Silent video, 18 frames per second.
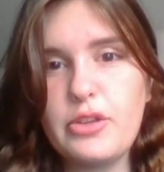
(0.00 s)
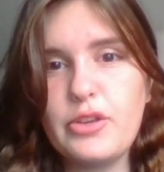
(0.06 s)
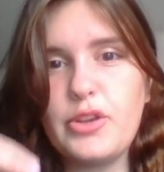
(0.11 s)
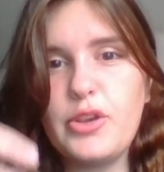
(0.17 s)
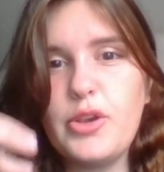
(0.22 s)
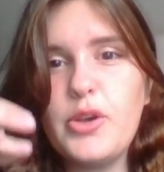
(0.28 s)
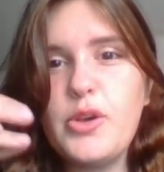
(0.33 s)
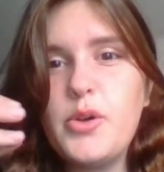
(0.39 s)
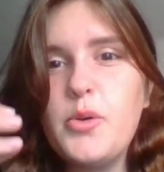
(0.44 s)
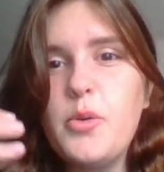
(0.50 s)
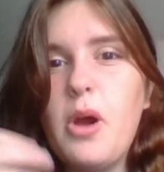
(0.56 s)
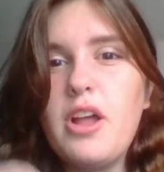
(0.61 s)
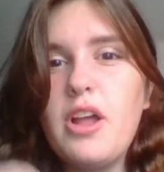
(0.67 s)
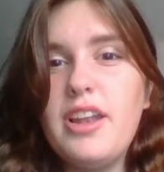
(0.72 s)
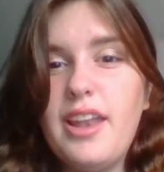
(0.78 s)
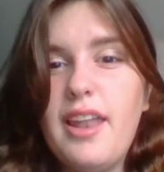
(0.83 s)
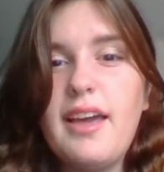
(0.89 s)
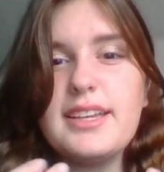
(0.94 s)
you,
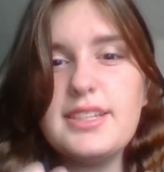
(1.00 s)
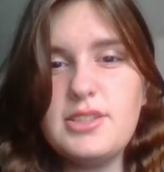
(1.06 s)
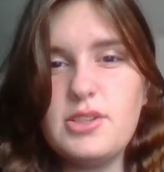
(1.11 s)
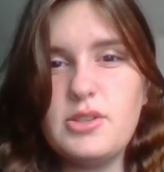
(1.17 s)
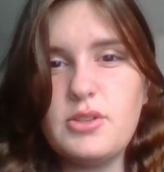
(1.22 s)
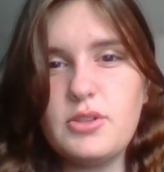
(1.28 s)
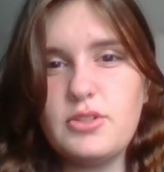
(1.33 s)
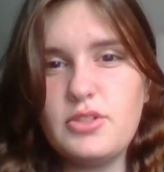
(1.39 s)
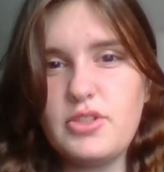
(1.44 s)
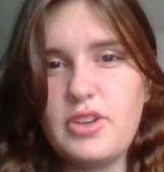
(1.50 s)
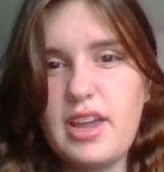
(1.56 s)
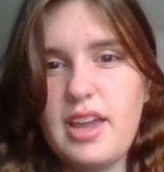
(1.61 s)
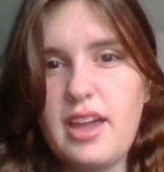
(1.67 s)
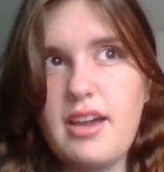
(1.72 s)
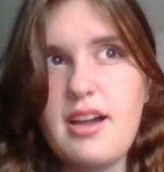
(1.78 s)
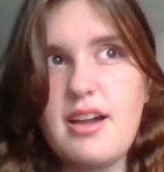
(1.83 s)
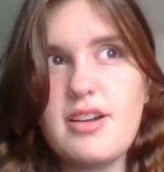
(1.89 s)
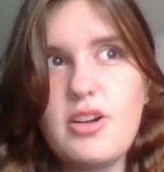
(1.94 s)
like Don
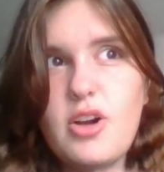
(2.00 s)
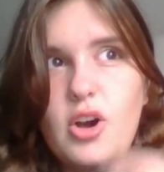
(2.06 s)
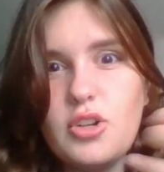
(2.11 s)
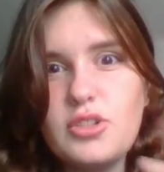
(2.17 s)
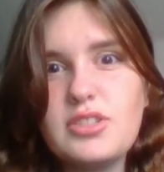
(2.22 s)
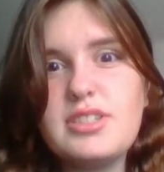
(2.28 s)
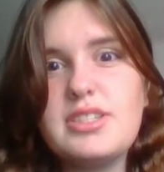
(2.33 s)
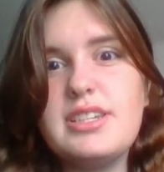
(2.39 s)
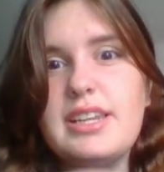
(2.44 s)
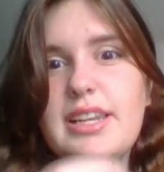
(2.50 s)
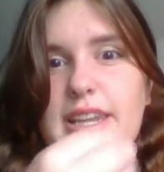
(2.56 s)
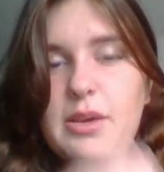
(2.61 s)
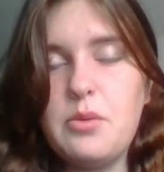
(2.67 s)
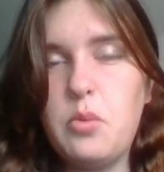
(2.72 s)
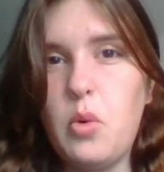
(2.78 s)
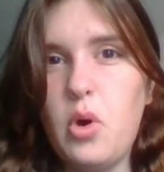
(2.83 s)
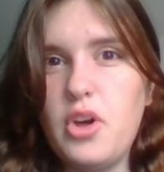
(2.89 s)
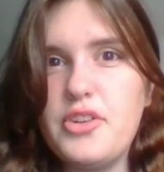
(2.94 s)
Andrea, constantly
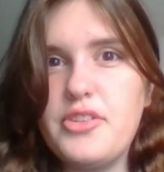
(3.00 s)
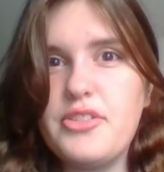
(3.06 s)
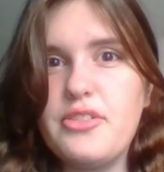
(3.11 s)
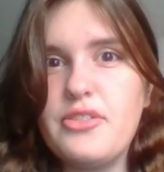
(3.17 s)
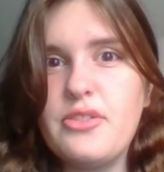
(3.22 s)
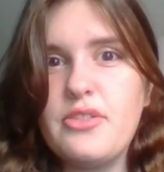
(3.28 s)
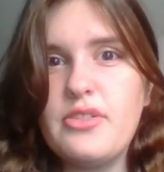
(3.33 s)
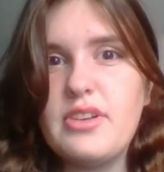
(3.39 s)
want